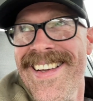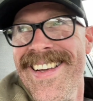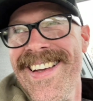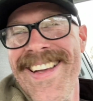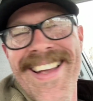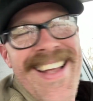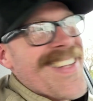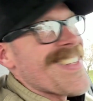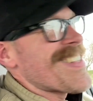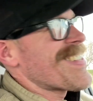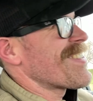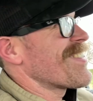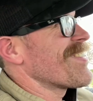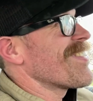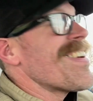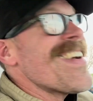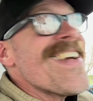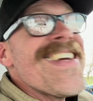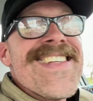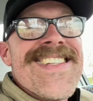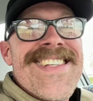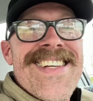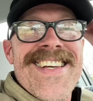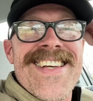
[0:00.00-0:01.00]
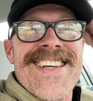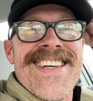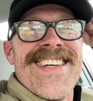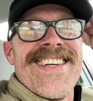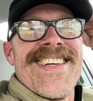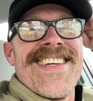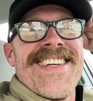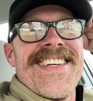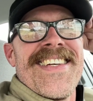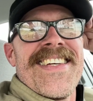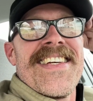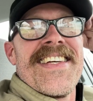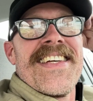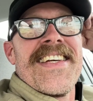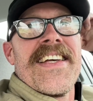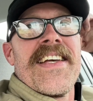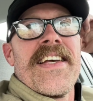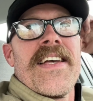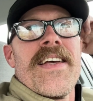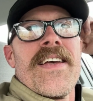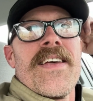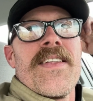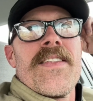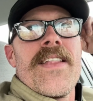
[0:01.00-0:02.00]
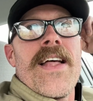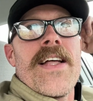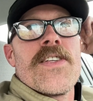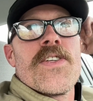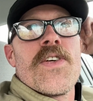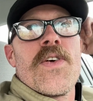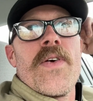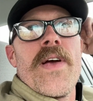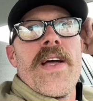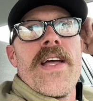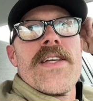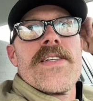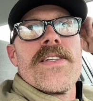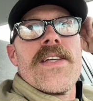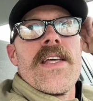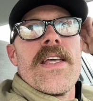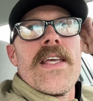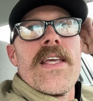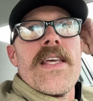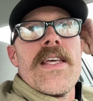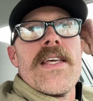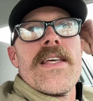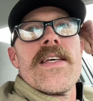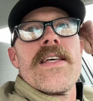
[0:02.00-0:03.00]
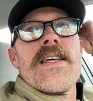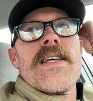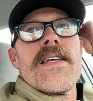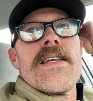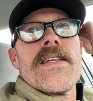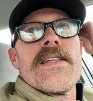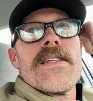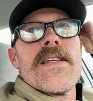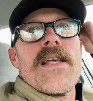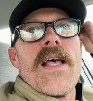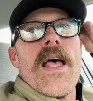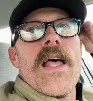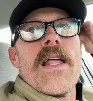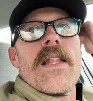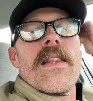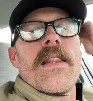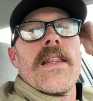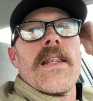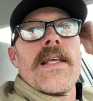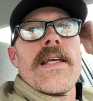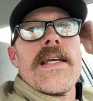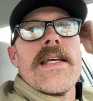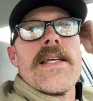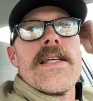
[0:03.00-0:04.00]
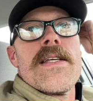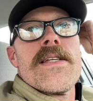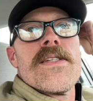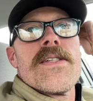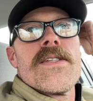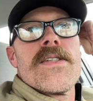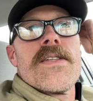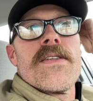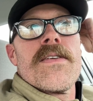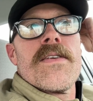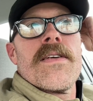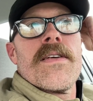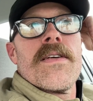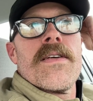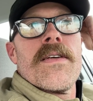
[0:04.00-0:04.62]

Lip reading: That's crazy. That's crazy. He is at least,